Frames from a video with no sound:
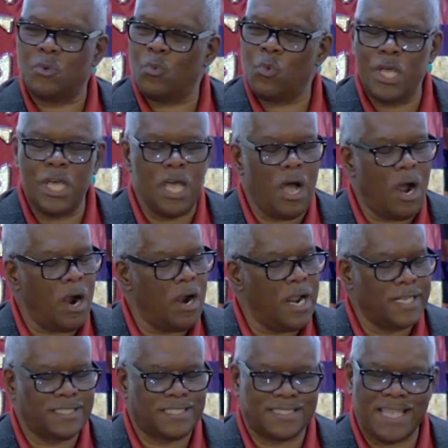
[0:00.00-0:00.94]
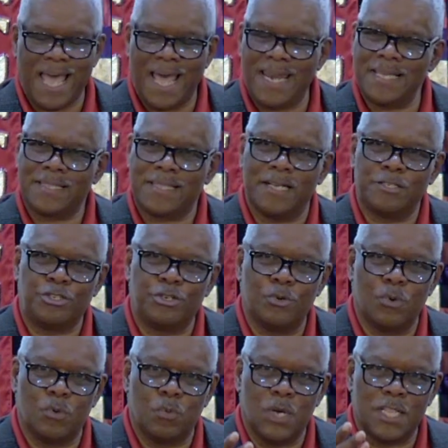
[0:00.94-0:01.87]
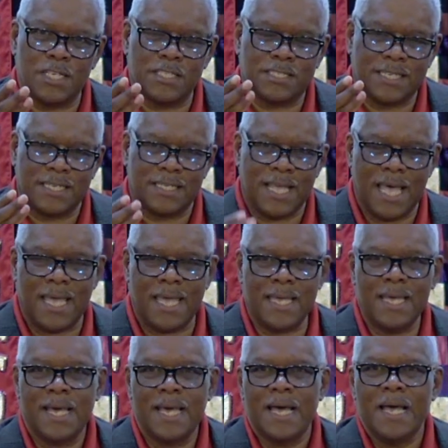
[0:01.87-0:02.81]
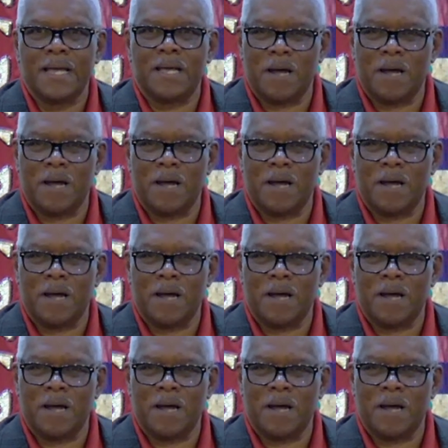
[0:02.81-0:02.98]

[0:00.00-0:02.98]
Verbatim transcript: We are ecstatic that you were with us today.